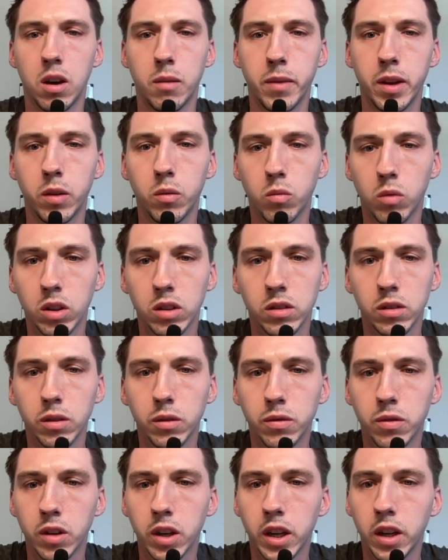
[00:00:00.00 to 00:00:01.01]
1, 2,
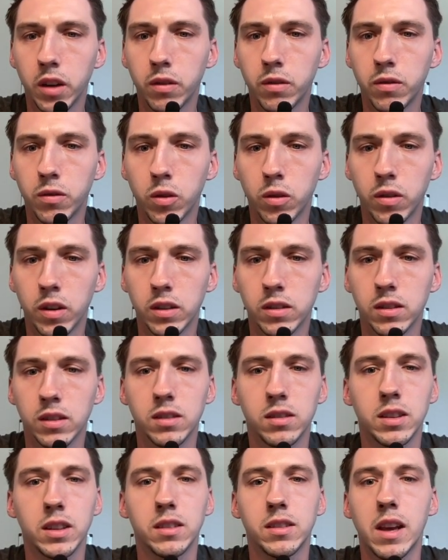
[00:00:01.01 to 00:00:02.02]
3, 4, 5,
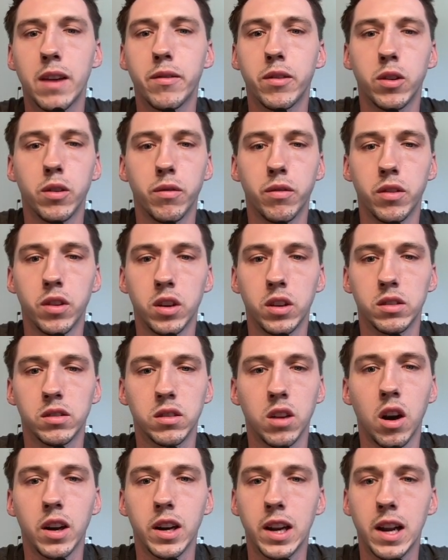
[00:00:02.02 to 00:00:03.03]
6, 7 of the
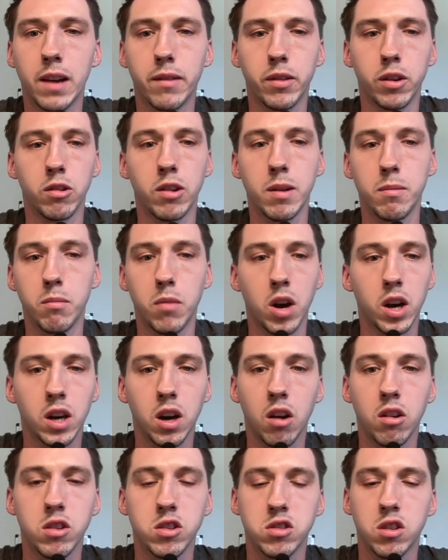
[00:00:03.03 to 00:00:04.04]
starting 11 are in my
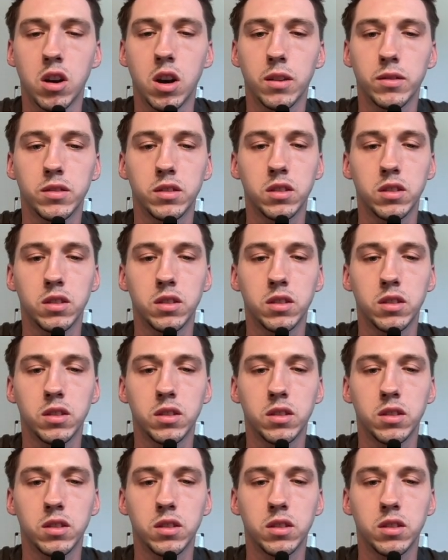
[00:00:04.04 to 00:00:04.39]
current draft.